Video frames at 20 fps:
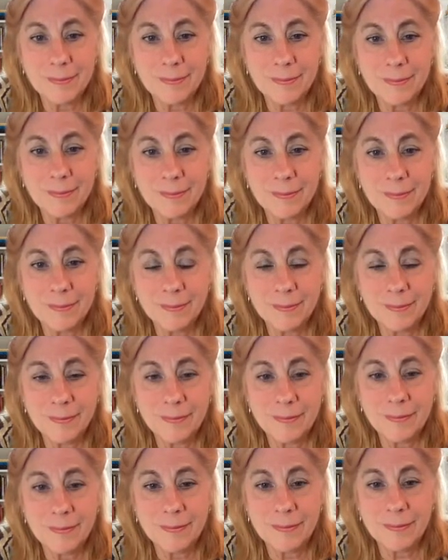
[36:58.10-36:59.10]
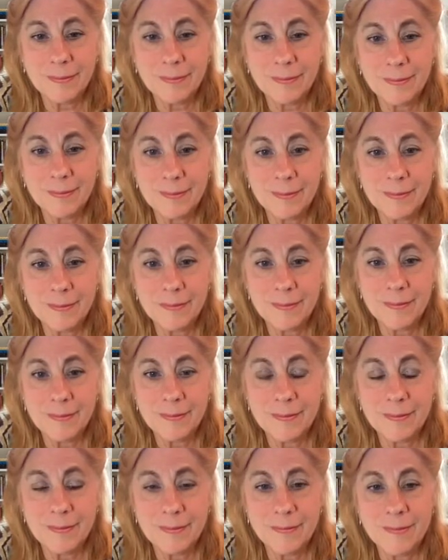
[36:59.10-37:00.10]

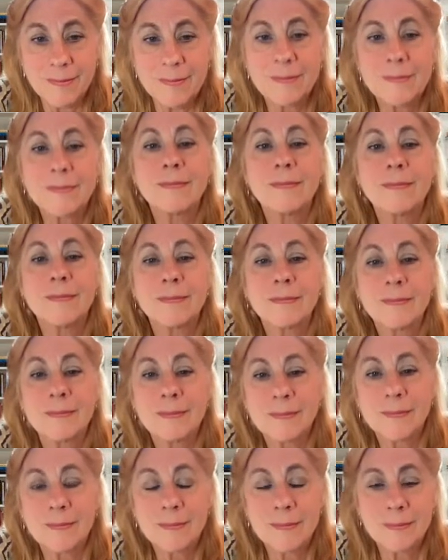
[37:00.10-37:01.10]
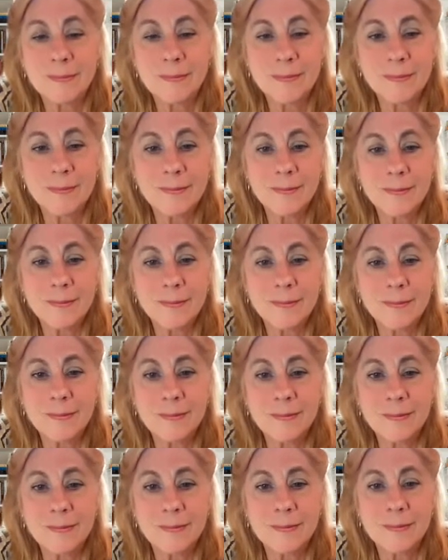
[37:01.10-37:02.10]

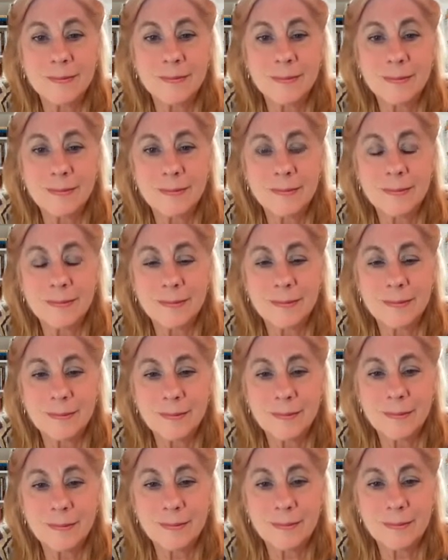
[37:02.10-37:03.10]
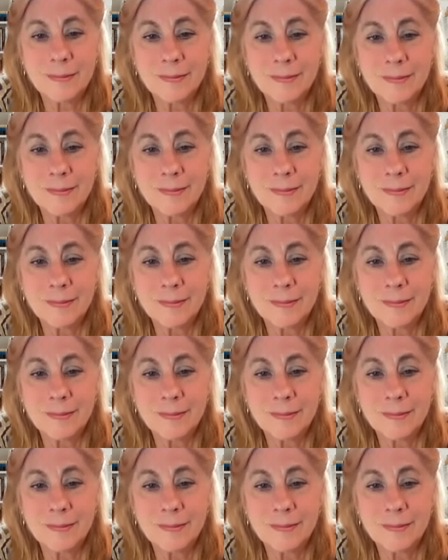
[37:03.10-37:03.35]
(not speaking)